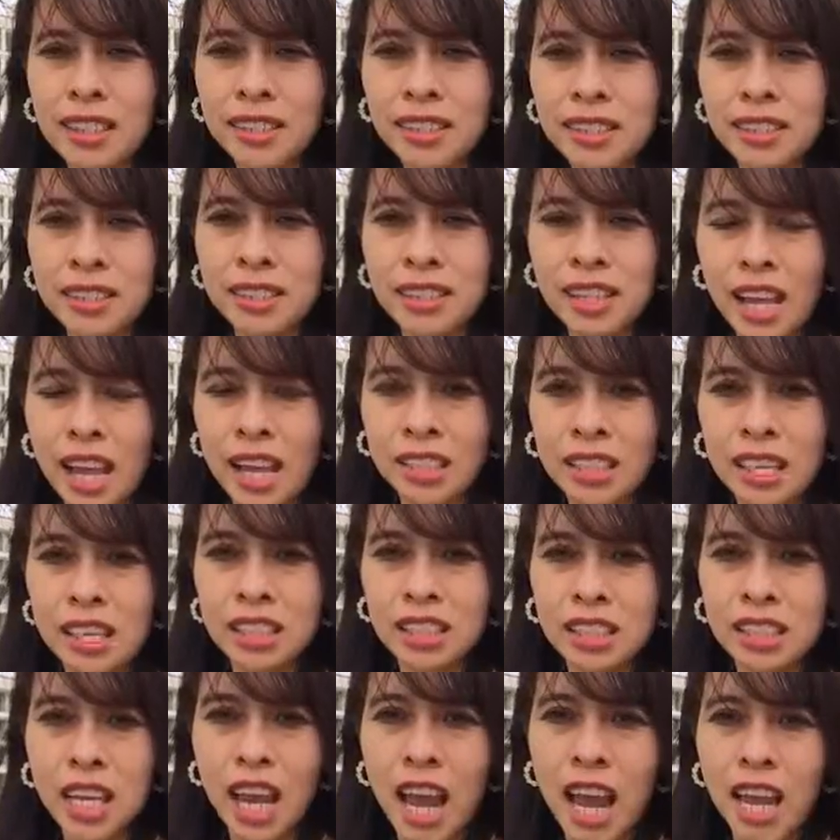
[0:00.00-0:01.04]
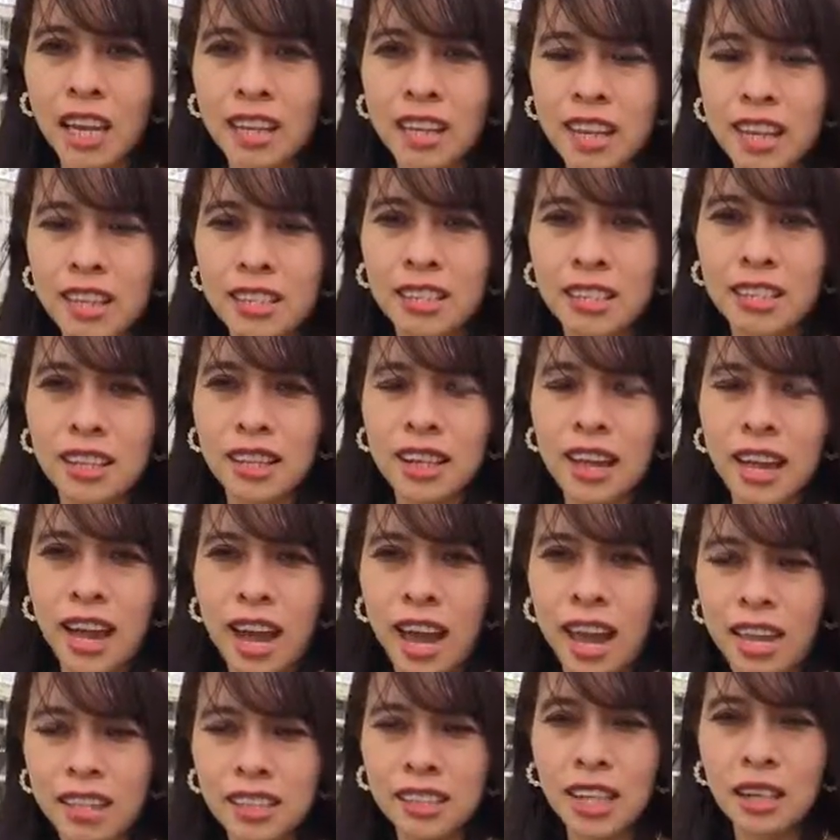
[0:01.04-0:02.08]
this challenge.
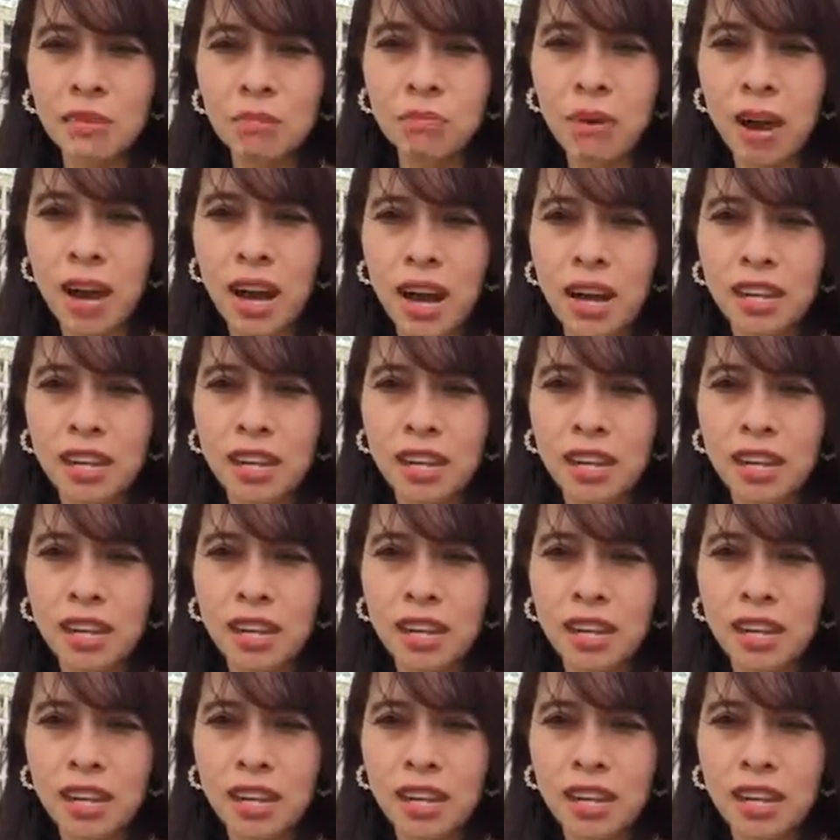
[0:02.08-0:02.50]
$18.